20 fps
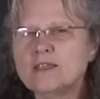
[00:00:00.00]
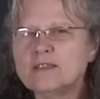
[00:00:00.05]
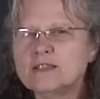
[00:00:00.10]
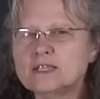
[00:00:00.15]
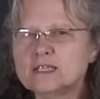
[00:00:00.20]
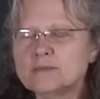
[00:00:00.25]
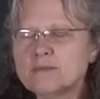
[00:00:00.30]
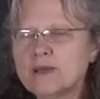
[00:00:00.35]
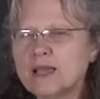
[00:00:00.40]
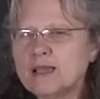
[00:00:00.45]

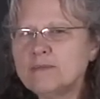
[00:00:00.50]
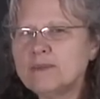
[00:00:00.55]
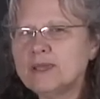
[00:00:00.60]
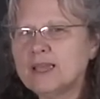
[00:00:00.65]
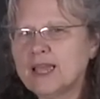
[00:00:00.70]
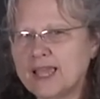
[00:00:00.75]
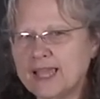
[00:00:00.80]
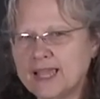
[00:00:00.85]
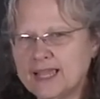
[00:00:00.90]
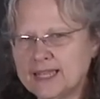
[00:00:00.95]
This might be
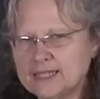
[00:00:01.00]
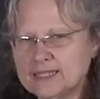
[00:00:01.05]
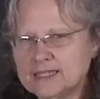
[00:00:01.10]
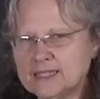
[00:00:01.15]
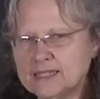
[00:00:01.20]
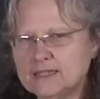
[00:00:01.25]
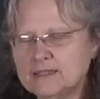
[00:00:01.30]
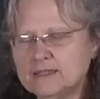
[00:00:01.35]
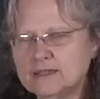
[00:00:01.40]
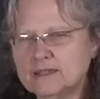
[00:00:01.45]
a
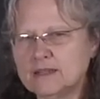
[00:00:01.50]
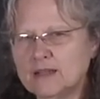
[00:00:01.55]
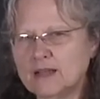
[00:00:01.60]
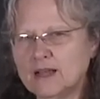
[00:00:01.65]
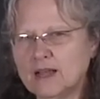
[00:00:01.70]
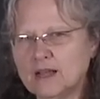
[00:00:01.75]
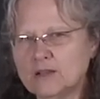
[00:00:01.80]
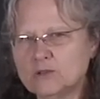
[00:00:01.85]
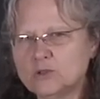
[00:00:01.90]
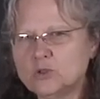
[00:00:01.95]
handy
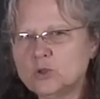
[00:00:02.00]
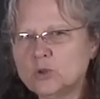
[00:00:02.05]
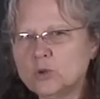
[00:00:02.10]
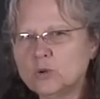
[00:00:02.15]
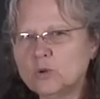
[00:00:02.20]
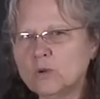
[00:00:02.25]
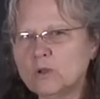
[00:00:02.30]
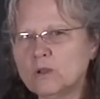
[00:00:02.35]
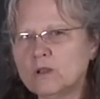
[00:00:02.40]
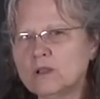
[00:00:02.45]

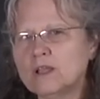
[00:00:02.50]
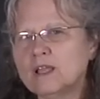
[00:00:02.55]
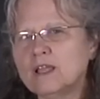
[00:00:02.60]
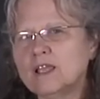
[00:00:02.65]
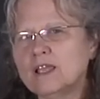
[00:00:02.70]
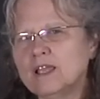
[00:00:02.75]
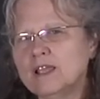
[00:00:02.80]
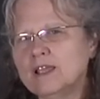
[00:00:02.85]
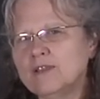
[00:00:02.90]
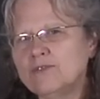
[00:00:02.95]
tool
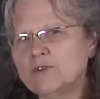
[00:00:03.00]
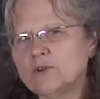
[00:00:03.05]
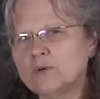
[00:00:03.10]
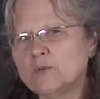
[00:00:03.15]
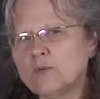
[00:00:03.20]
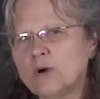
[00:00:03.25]
if you're